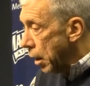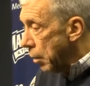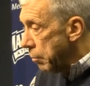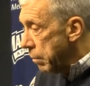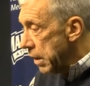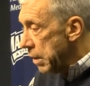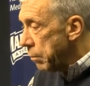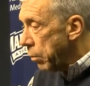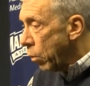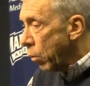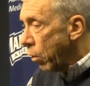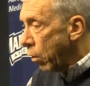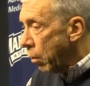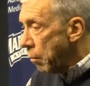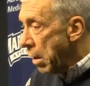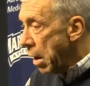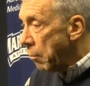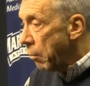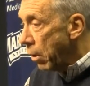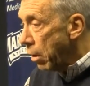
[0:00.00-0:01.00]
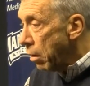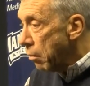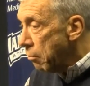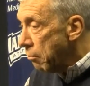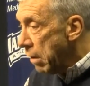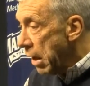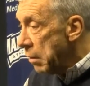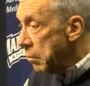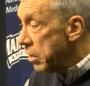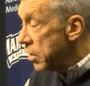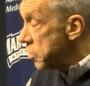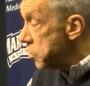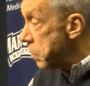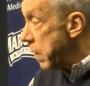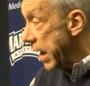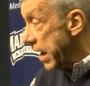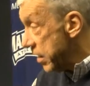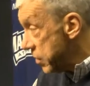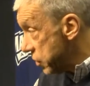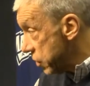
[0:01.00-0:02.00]
People will remember maybe his
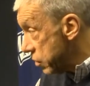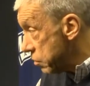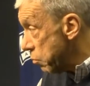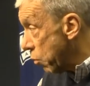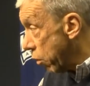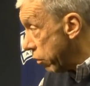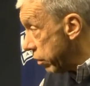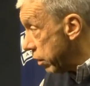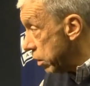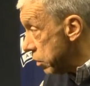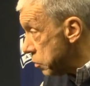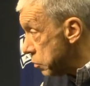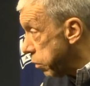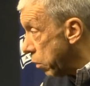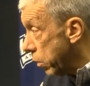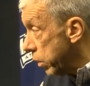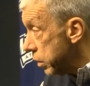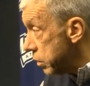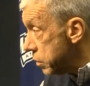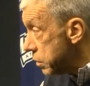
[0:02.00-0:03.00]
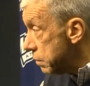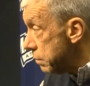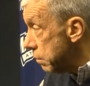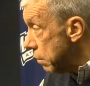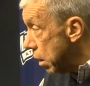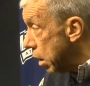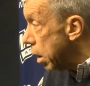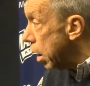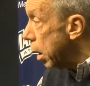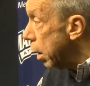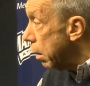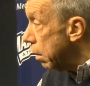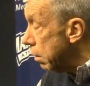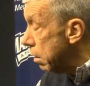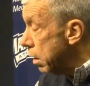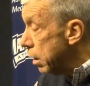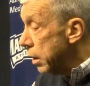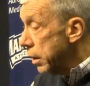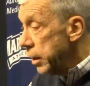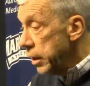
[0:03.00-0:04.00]
passes more than his points.
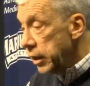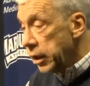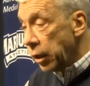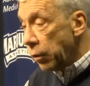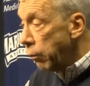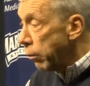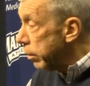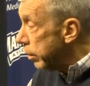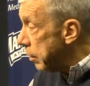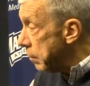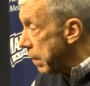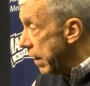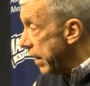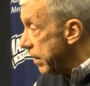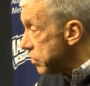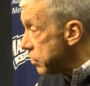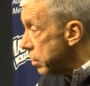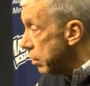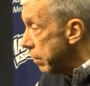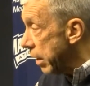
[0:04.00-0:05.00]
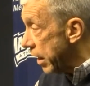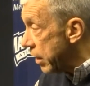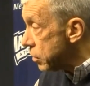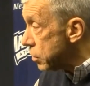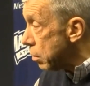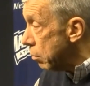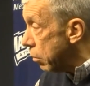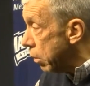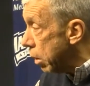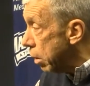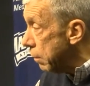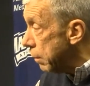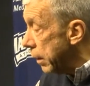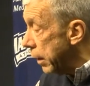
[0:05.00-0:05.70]
He can really pass the basketball.